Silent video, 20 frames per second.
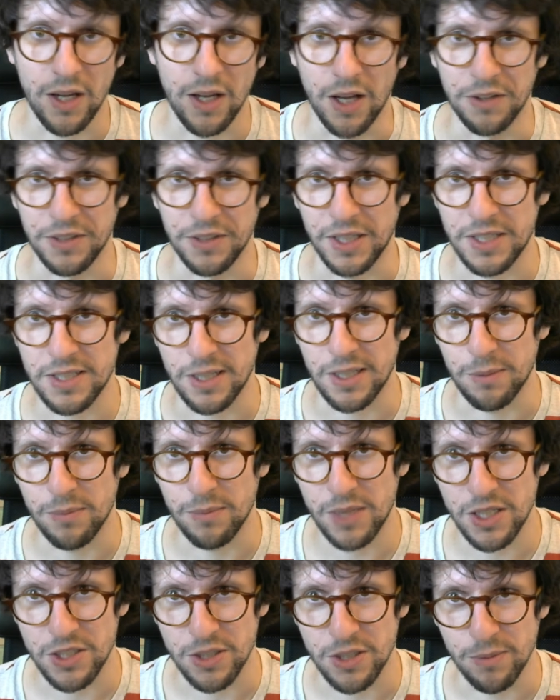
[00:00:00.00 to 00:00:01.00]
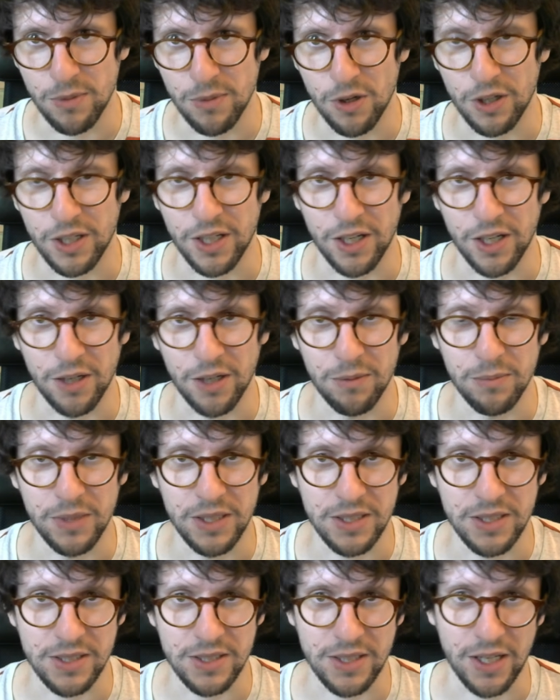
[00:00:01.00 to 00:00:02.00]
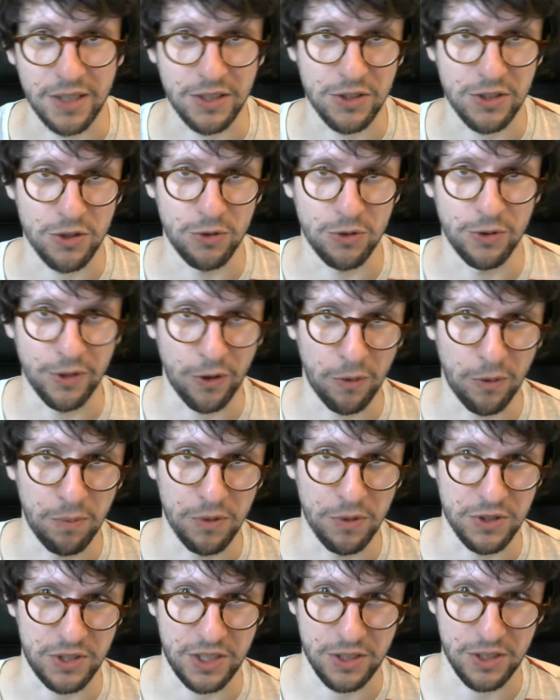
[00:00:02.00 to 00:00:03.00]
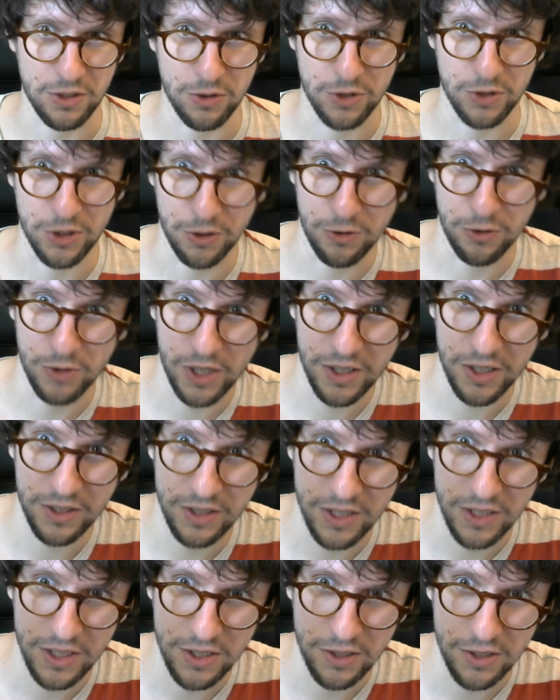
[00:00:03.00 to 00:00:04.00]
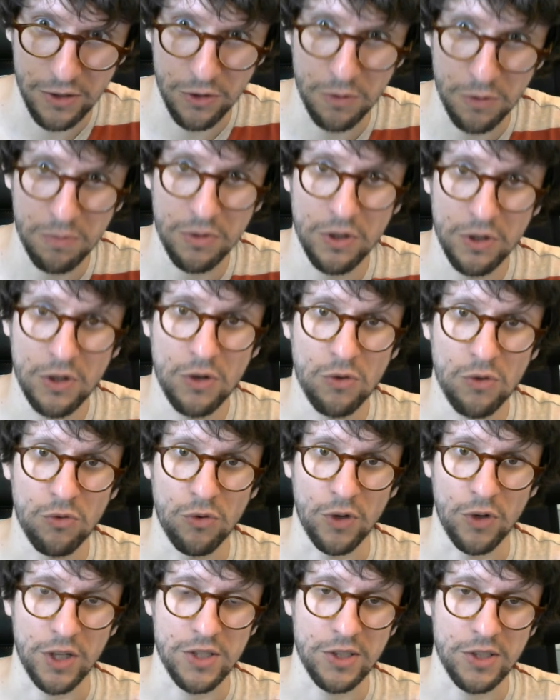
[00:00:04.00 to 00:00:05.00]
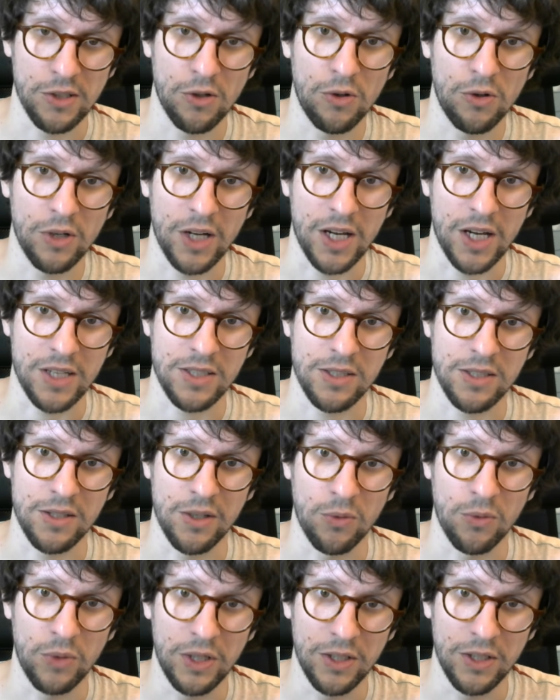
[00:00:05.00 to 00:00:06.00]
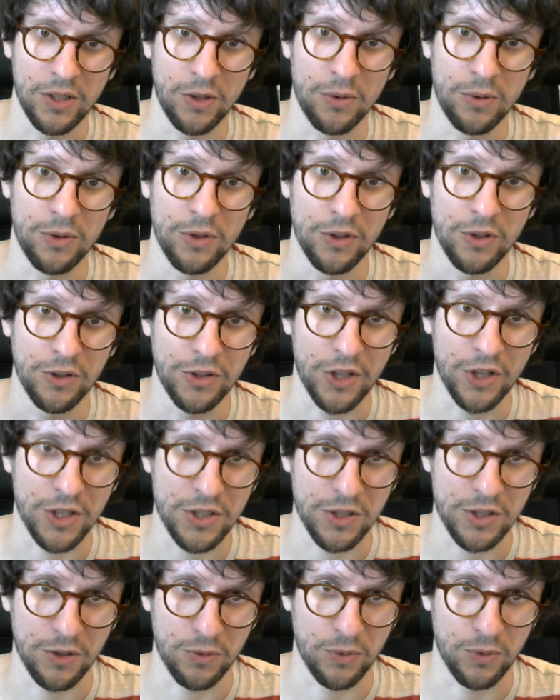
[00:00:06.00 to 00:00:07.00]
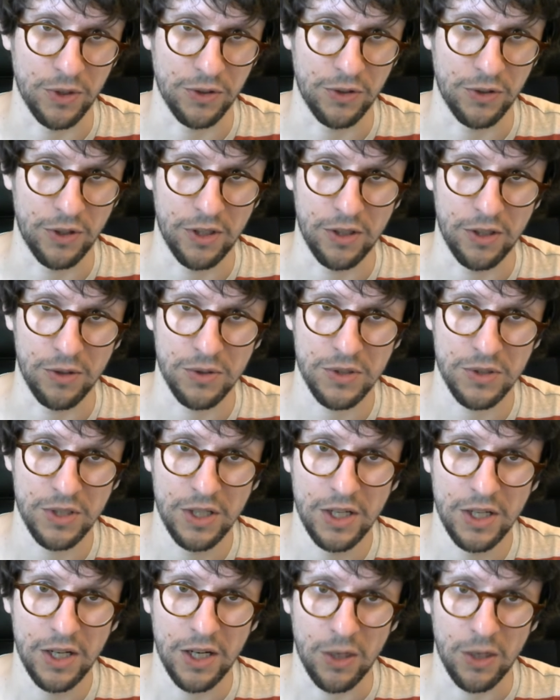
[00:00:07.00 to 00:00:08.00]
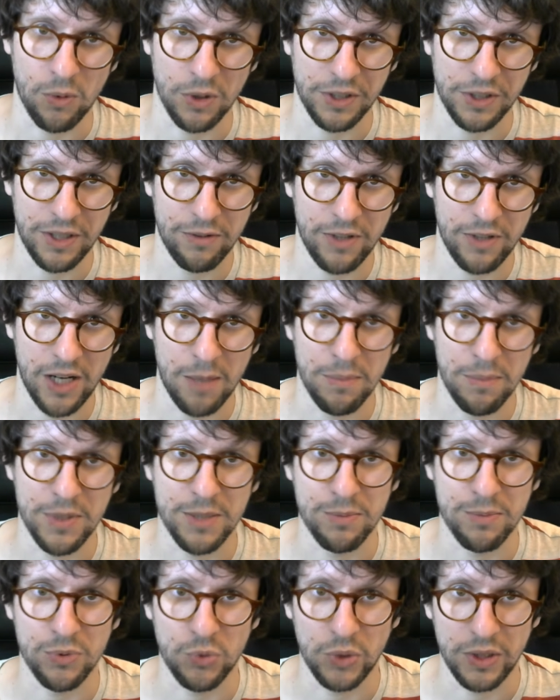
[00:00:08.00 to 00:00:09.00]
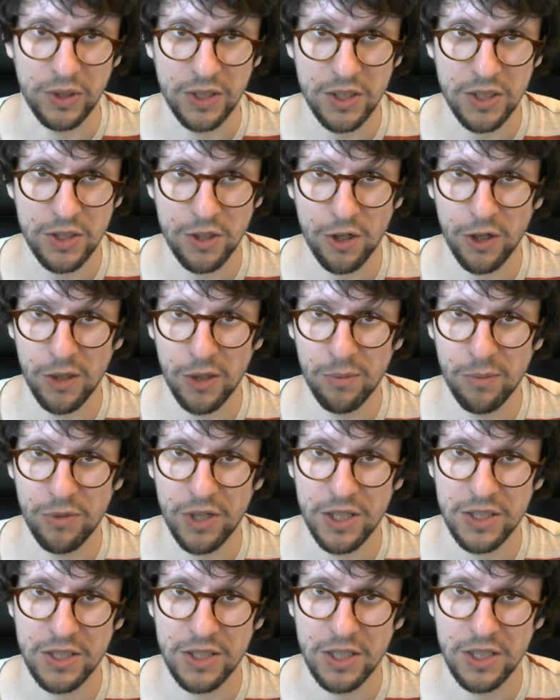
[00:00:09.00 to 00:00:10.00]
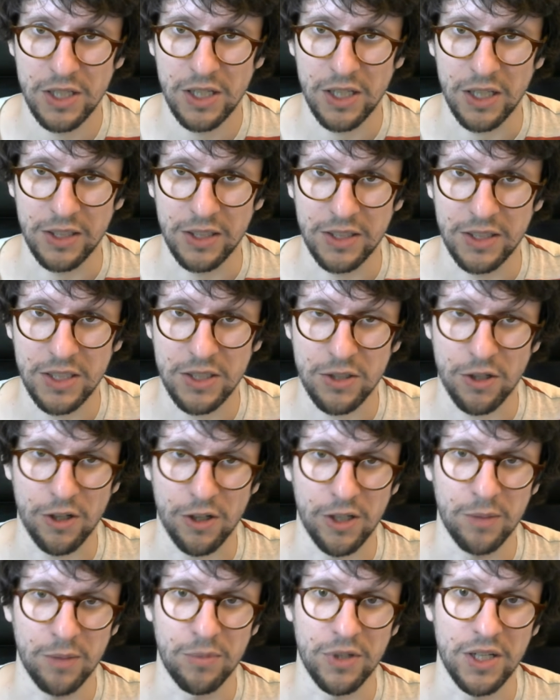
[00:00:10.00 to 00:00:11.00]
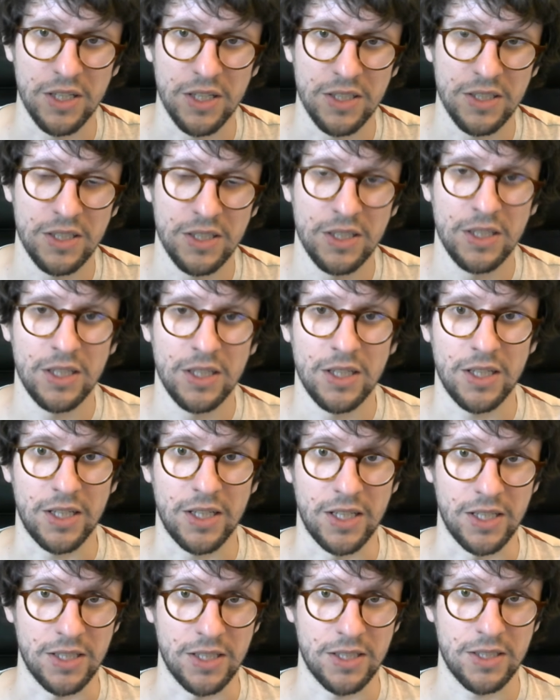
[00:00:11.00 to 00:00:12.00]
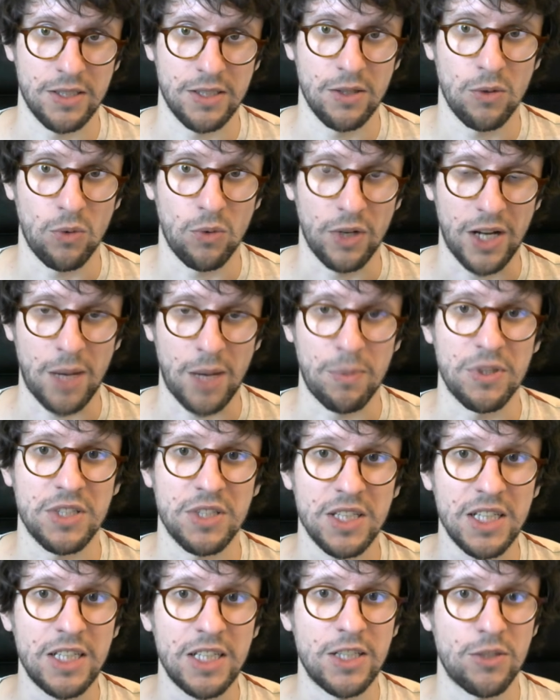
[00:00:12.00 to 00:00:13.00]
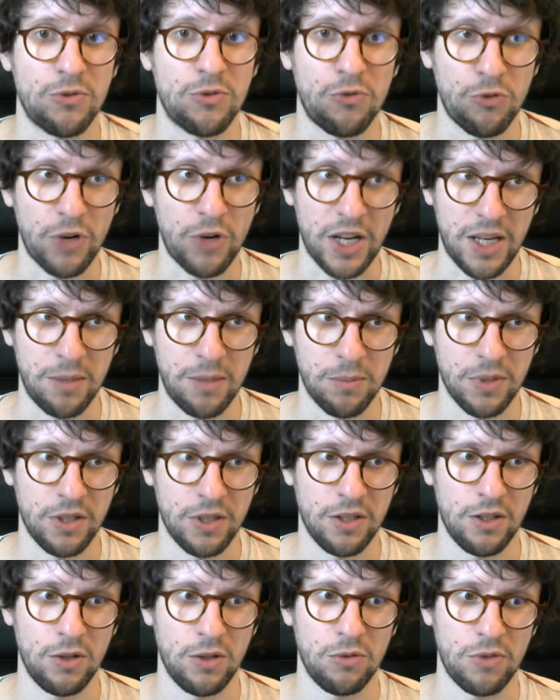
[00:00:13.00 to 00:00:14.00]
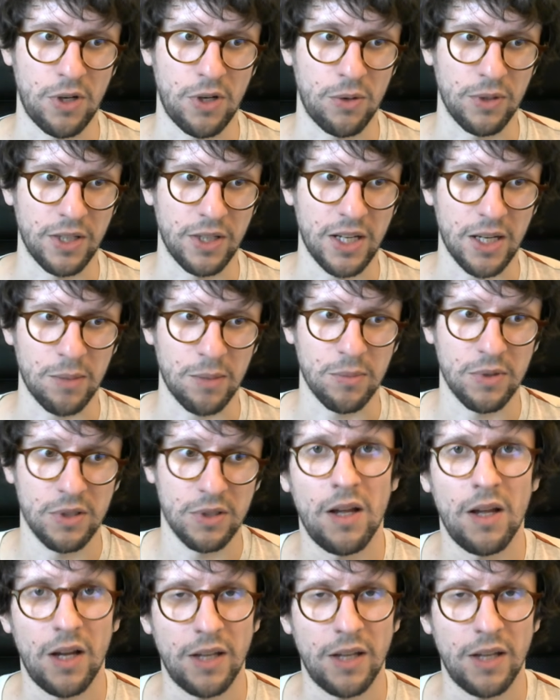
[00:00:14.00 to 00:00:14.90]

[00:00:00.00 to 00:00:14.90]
And the exclamation mark here means that it should do the opposite. So it should run this loop for as long as the window doesn't want to close. And whatever happens between this curly brace and this curly brace is what happens each frame of our game.